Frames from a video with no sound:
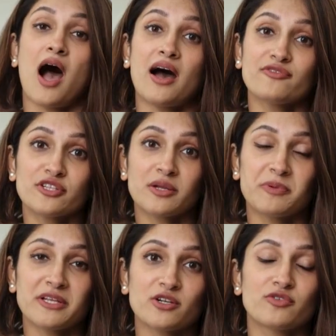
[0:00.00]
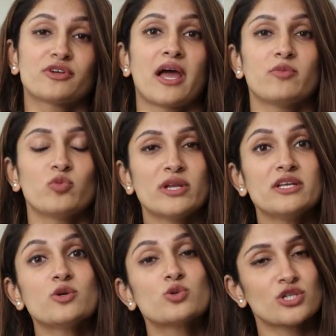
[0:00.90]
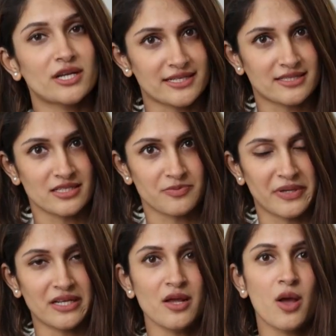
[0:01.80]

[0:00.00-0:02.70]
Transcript: After that period of time, we neutralize this peel.